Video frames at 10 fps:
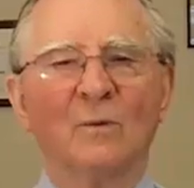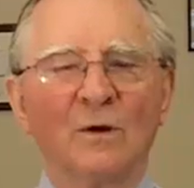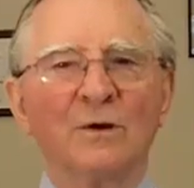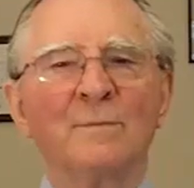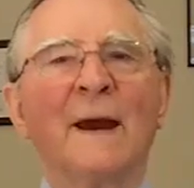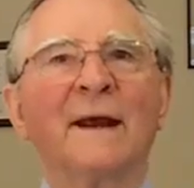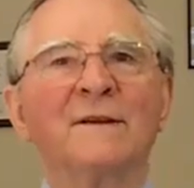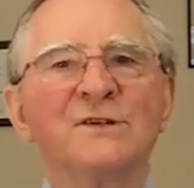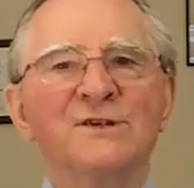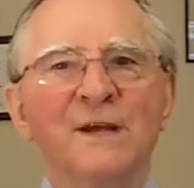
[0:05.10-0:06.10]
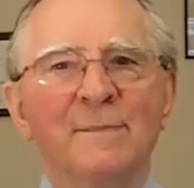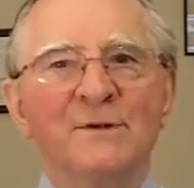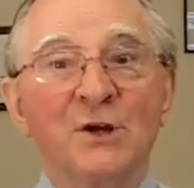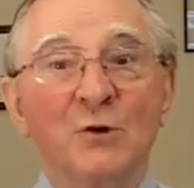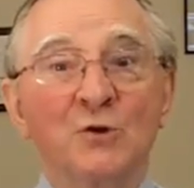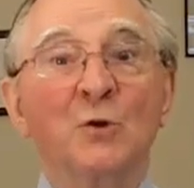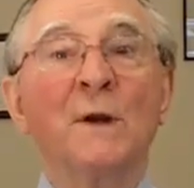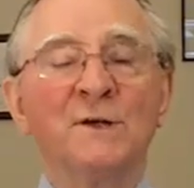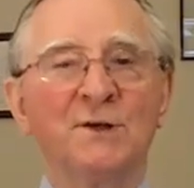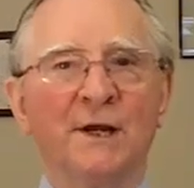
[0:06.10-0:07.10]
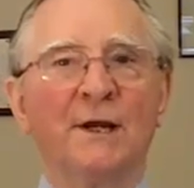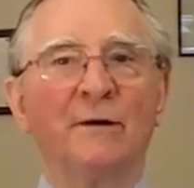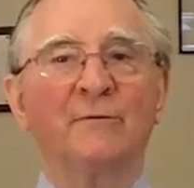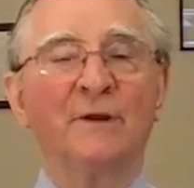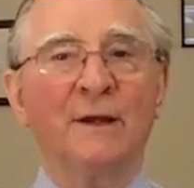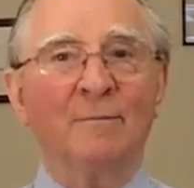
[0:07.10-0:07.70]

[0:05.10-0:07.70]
Welcome back. This is episode 20 of the